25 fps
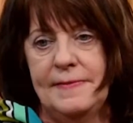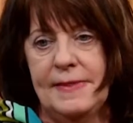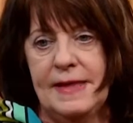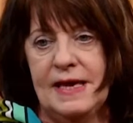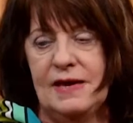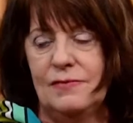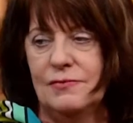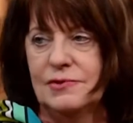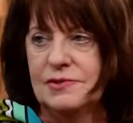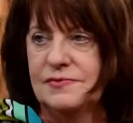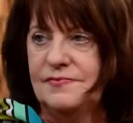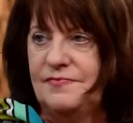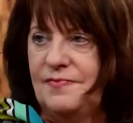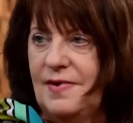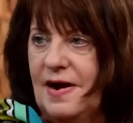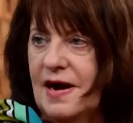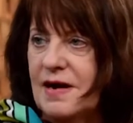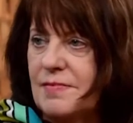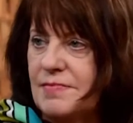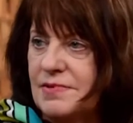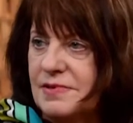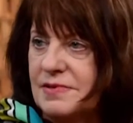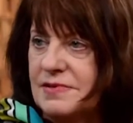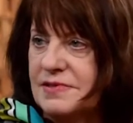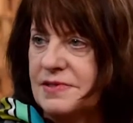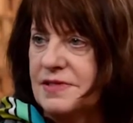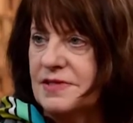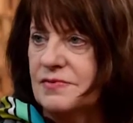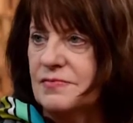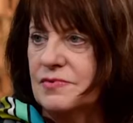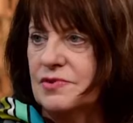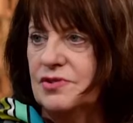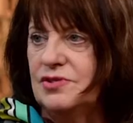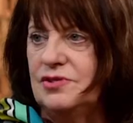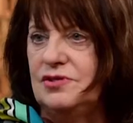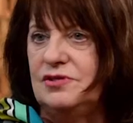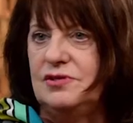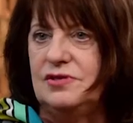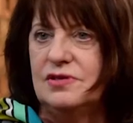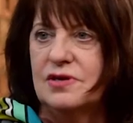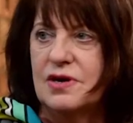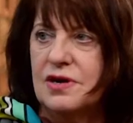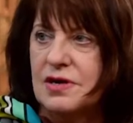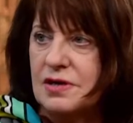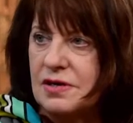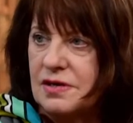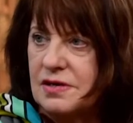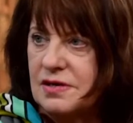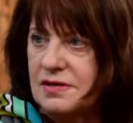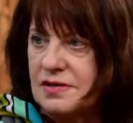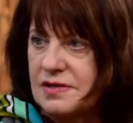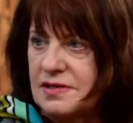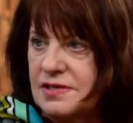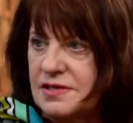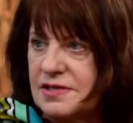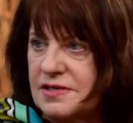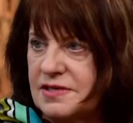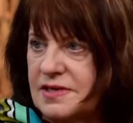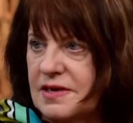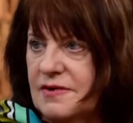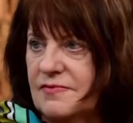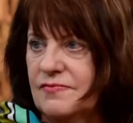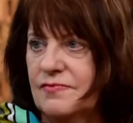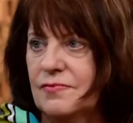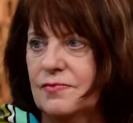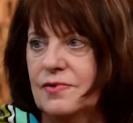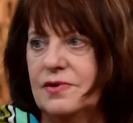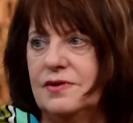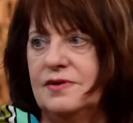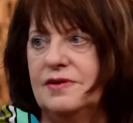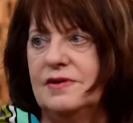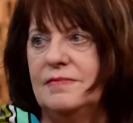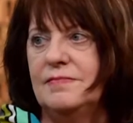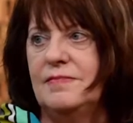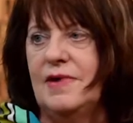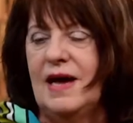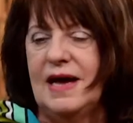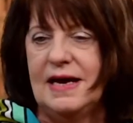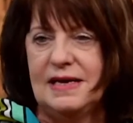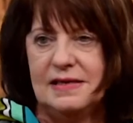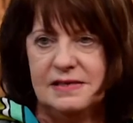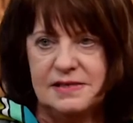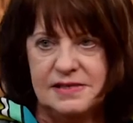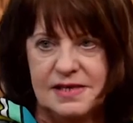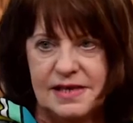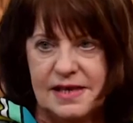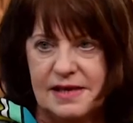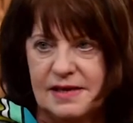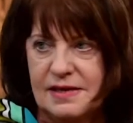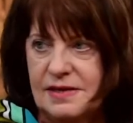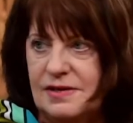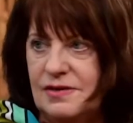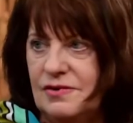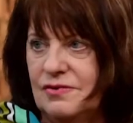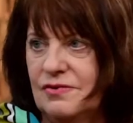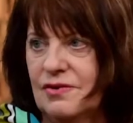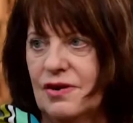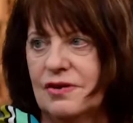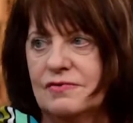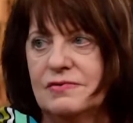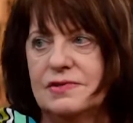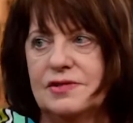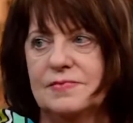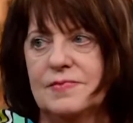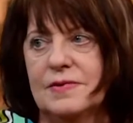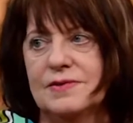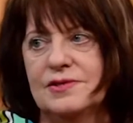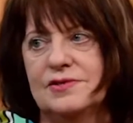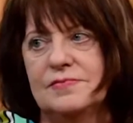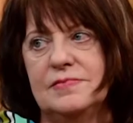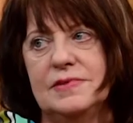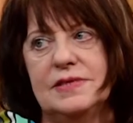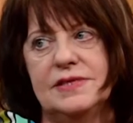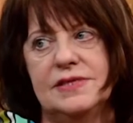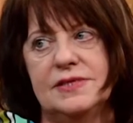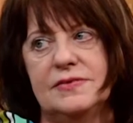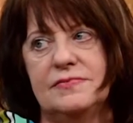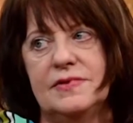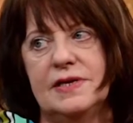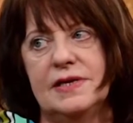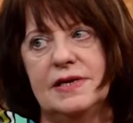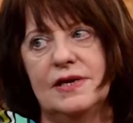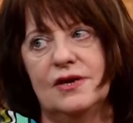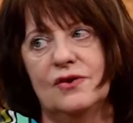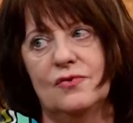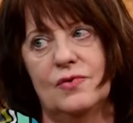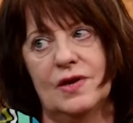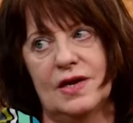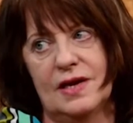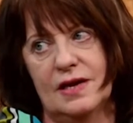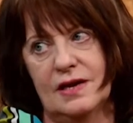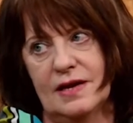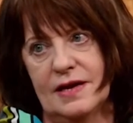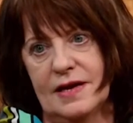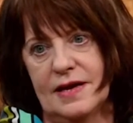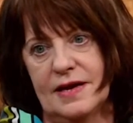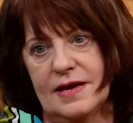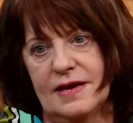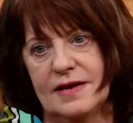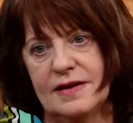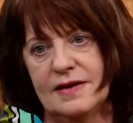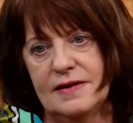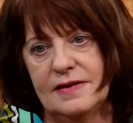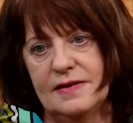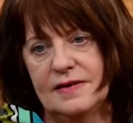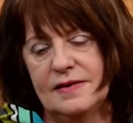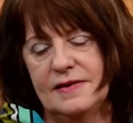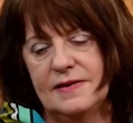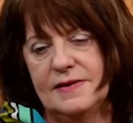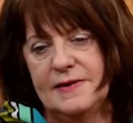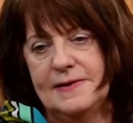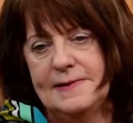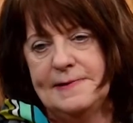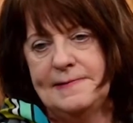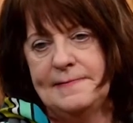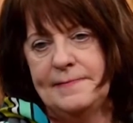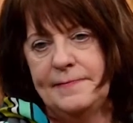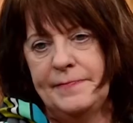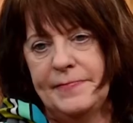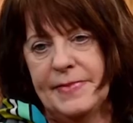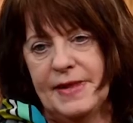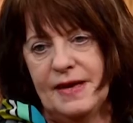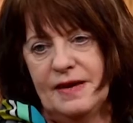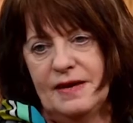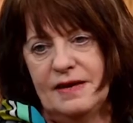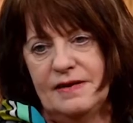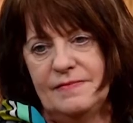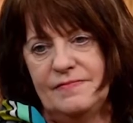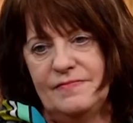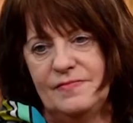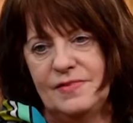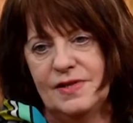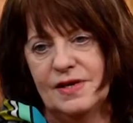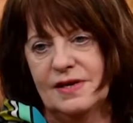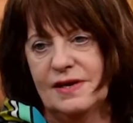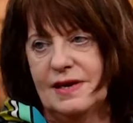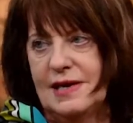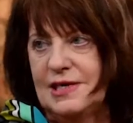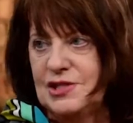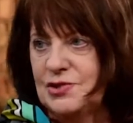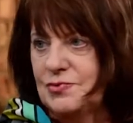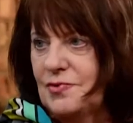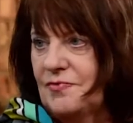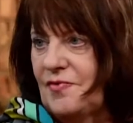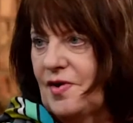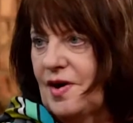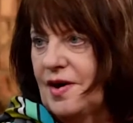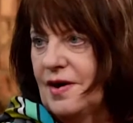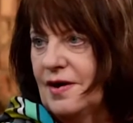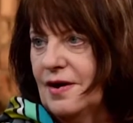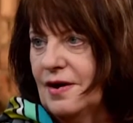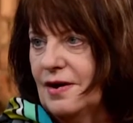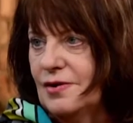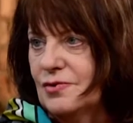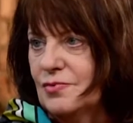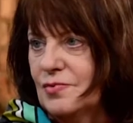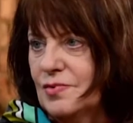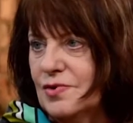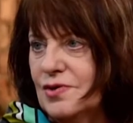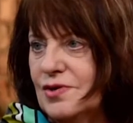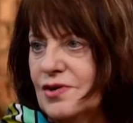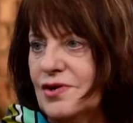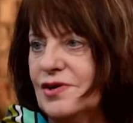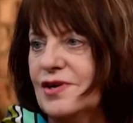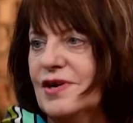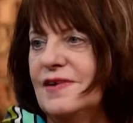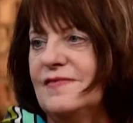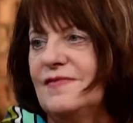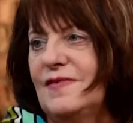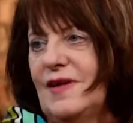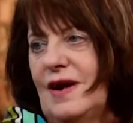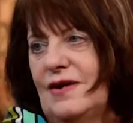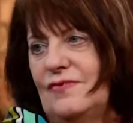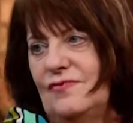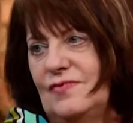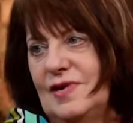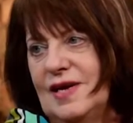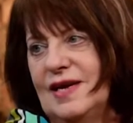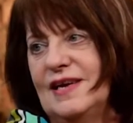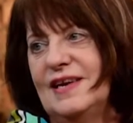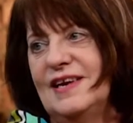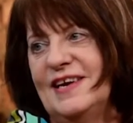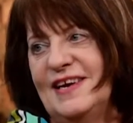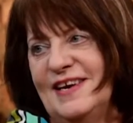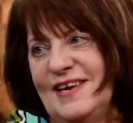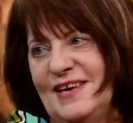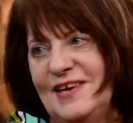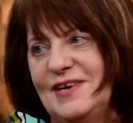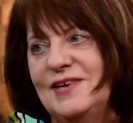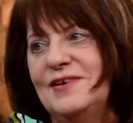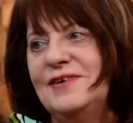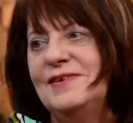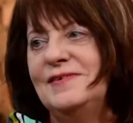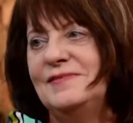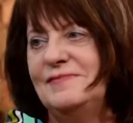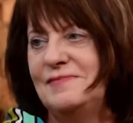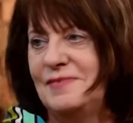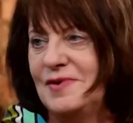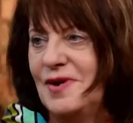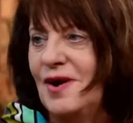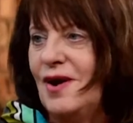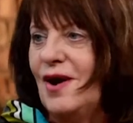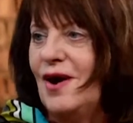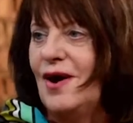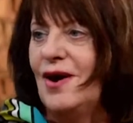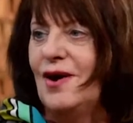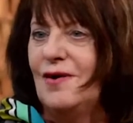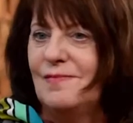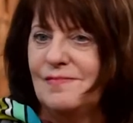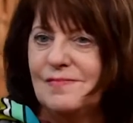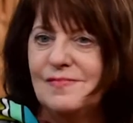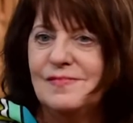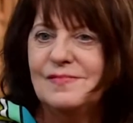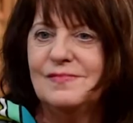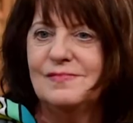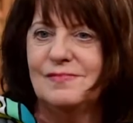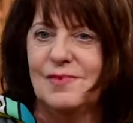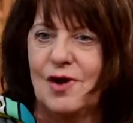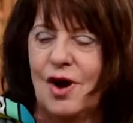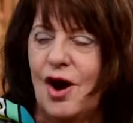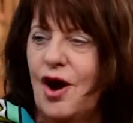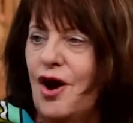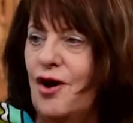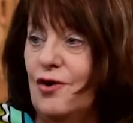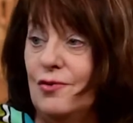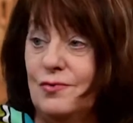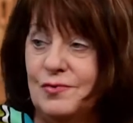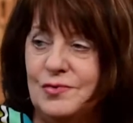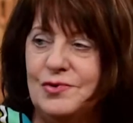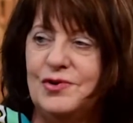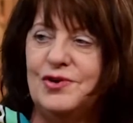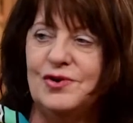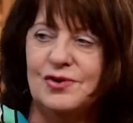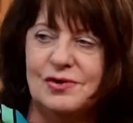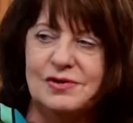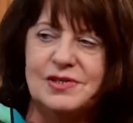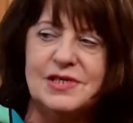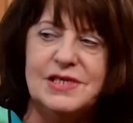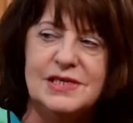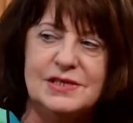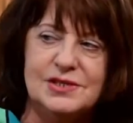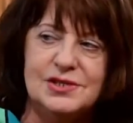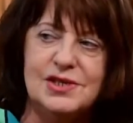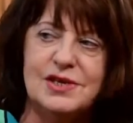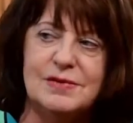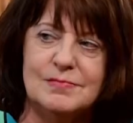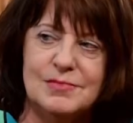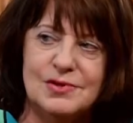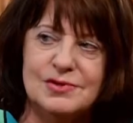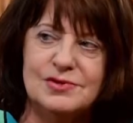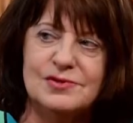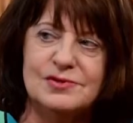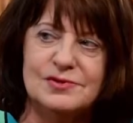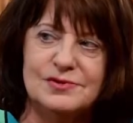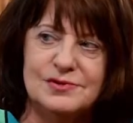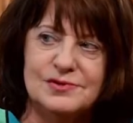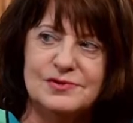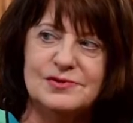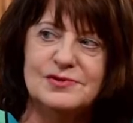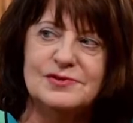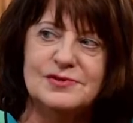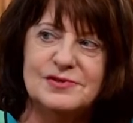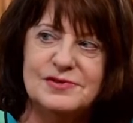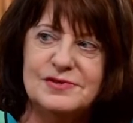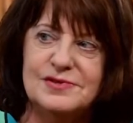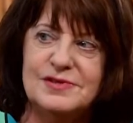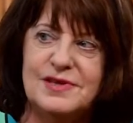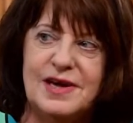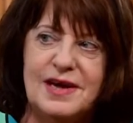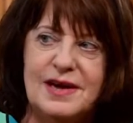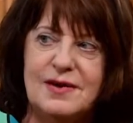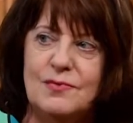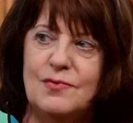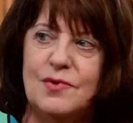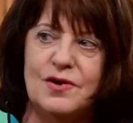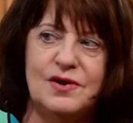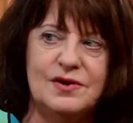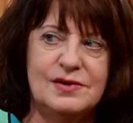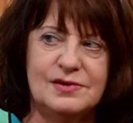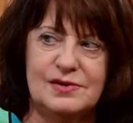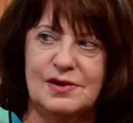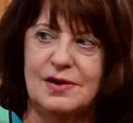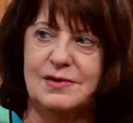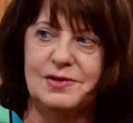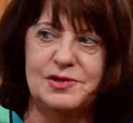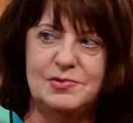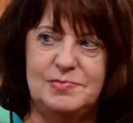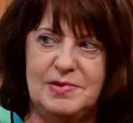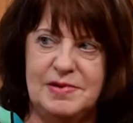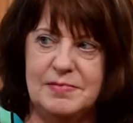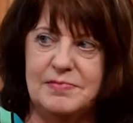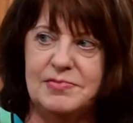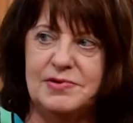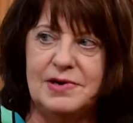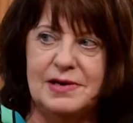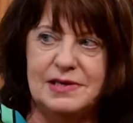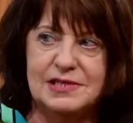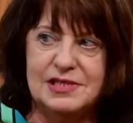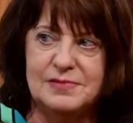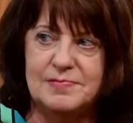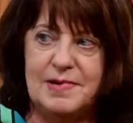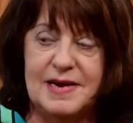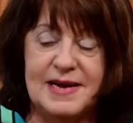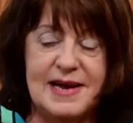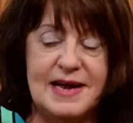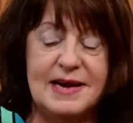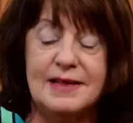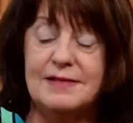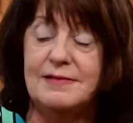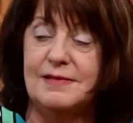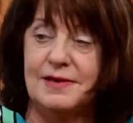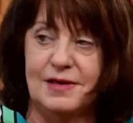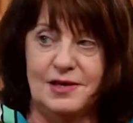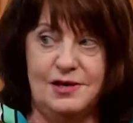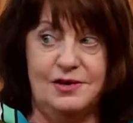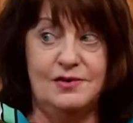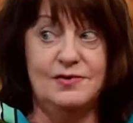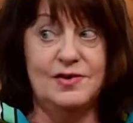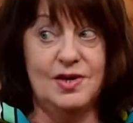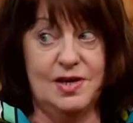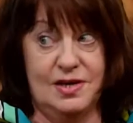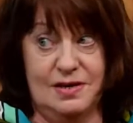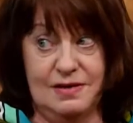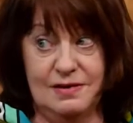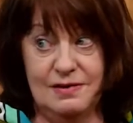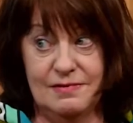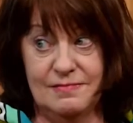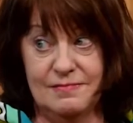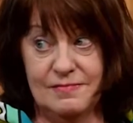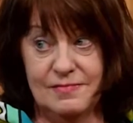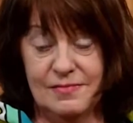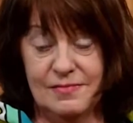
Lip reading: It was vibrant, it was young, the staff were amazing, you got responsibility really quickly. The kids were very hard work, and that really honed your teaching muscles. They weren't going to be impressed by anything you did.